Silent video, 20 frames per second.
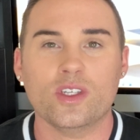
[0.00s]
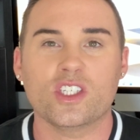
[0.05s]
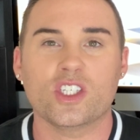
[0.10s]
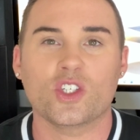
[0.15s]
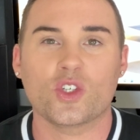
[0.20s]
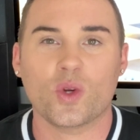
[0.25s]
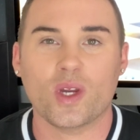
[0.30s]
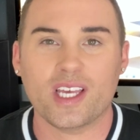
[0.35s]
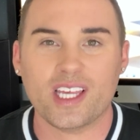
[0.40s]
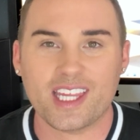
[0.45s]

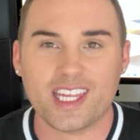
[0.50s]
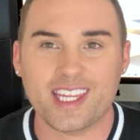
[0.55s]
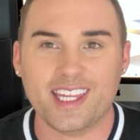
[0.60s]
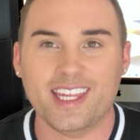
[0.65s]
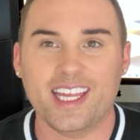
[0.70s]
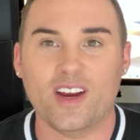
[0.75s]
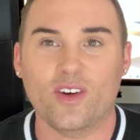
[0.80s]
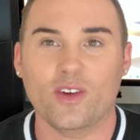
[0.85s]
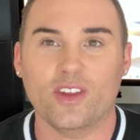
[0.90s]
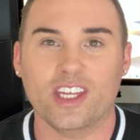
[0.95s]
strengthen
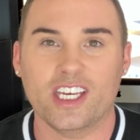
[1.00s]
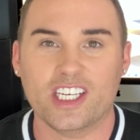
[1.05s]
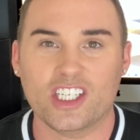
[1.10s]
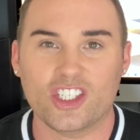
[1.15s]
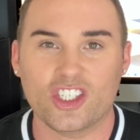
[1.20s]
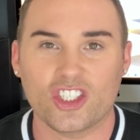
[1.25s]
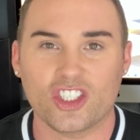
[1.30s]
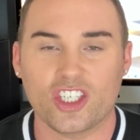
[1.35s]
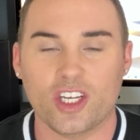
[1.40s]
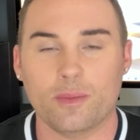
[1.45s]
that
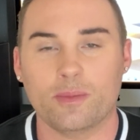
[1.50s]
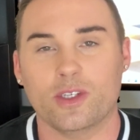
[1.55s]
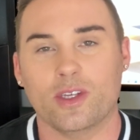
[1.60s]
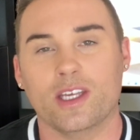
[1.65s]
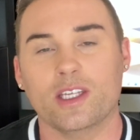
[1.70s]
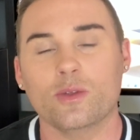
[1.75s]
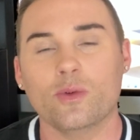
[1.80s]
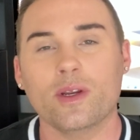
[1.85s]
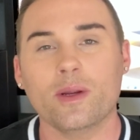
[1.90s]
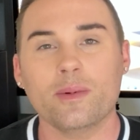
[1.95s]
relationship? So
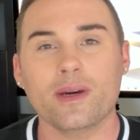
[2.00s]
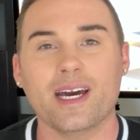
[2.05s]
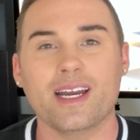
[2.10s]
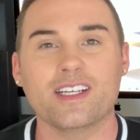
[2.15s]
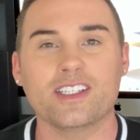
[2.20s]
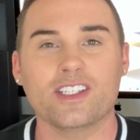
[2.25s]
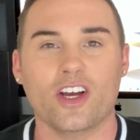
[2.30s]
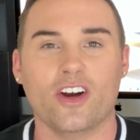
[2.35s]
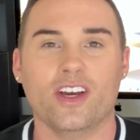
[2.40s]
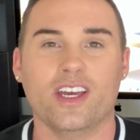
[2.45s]
that's what I'm kind of
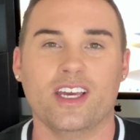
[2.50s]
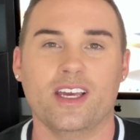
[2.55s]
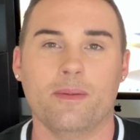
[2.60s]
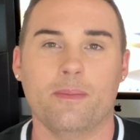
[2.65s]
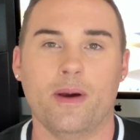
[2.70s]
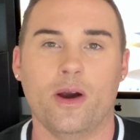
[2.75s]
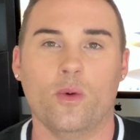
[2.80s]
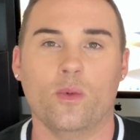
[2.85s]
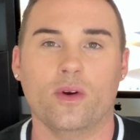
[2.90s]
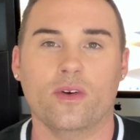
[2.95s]
talking
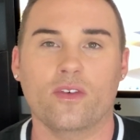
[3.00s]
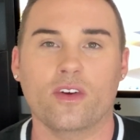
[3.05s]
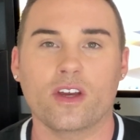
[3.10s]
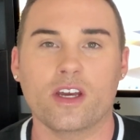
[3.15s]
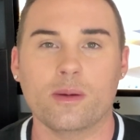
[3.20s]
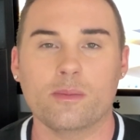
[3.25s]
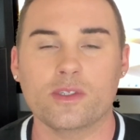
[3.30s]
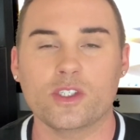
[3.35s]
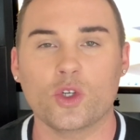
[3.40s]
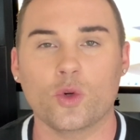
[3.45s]
about whenever it
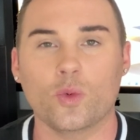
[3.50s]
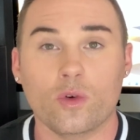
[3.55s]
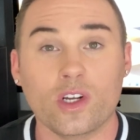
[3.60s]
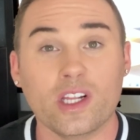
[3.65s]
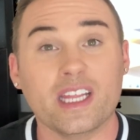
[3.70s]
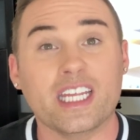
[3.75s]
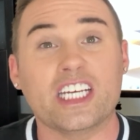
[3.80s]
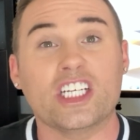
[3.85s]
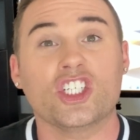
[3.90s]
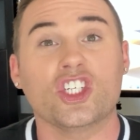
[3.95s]
comes to
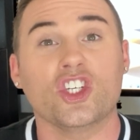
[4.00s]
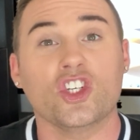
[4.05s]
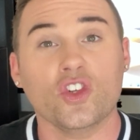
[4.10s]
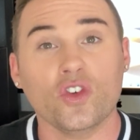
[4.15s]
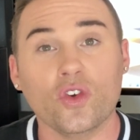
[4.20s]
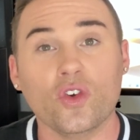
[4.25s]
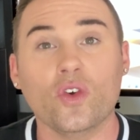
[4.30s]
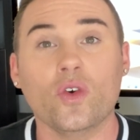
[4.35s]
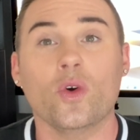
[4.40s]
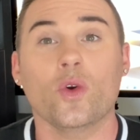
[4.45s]

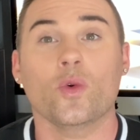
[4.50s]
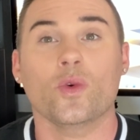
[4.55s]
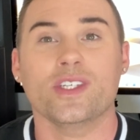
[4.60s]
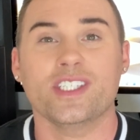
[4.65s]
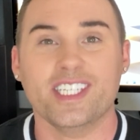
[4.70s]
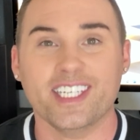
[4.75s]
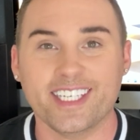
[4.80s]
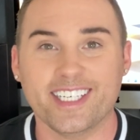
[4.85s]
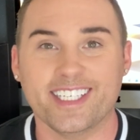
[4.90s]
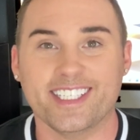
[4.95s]
relational
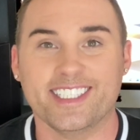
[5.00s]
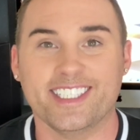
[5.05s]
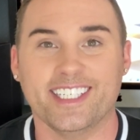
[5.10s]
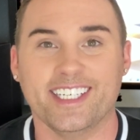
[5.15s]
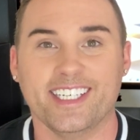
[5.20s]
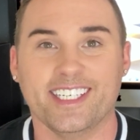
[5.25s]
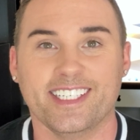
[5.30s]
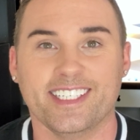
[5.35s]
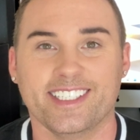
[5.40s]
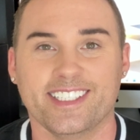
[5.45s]

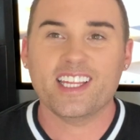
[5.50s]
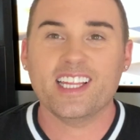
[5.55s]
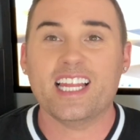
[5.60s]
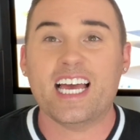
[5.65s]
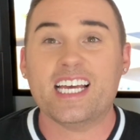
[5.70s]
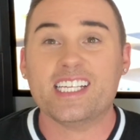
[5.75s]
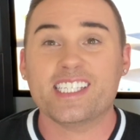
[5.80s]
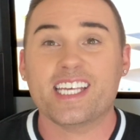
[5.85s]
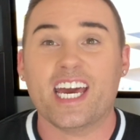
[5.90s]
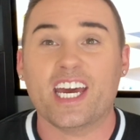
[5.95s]
resiliency. The
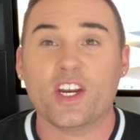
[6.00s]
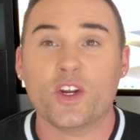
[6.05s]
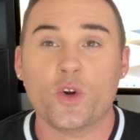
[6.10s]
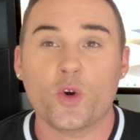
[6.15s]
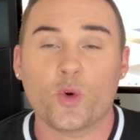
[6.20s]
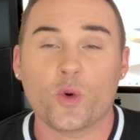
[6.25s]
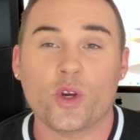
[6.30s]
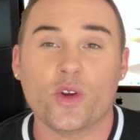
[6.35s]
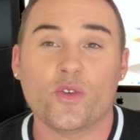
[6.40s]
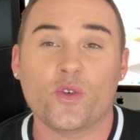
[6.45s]
last
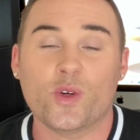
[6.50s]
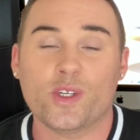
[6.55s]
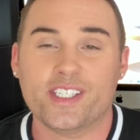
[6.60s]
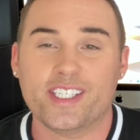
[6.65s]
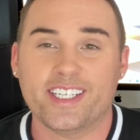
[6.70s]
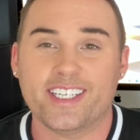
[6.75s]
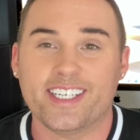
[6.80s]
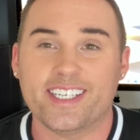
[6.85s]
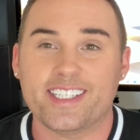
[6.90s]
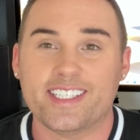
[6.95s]
category of
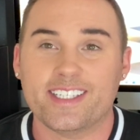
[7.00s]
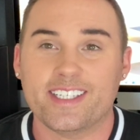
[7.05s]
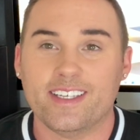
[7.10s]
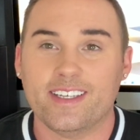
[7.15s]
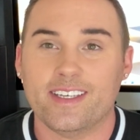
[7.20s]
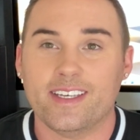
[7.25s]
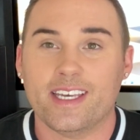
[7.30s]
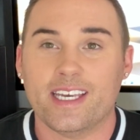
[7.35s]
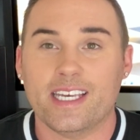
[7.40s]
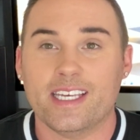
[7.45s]

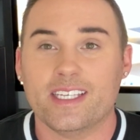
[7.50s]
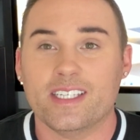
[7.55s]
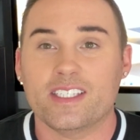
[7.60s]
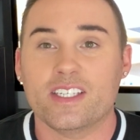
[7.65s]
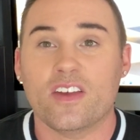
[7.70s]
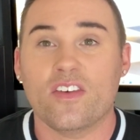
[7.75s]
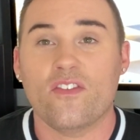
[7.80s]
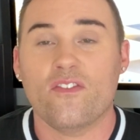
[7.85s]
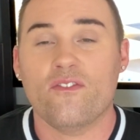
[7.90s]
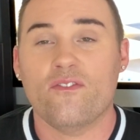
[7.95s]
resiliency is
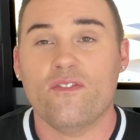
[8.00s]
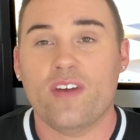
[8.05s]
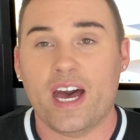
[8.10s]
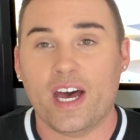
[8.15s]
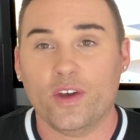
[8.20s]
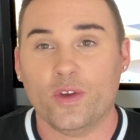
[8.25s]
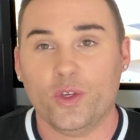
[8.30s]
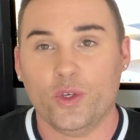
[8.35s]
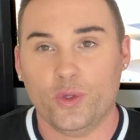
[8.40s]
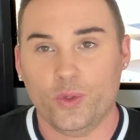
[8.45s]

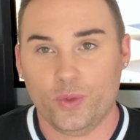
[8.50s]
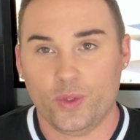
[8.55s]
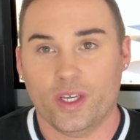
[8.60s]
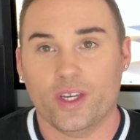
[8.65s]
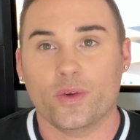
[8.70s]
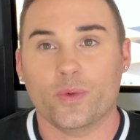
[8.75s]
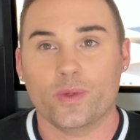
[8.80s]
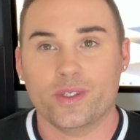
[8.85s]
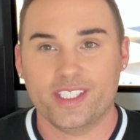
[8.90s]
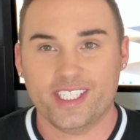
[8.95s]
valued
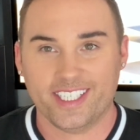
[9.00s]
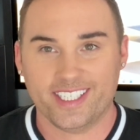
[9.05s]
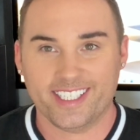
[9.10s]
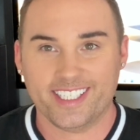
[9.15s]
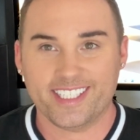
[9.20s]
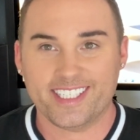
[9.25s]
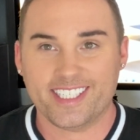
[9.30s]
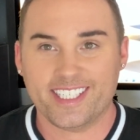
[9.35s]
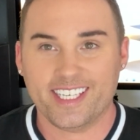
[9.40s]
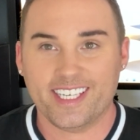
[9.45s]

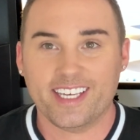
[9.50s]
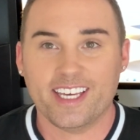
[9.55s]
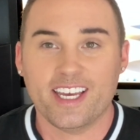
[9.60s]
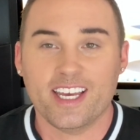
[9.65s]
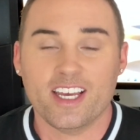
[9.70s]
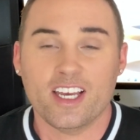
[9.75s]
resiliency.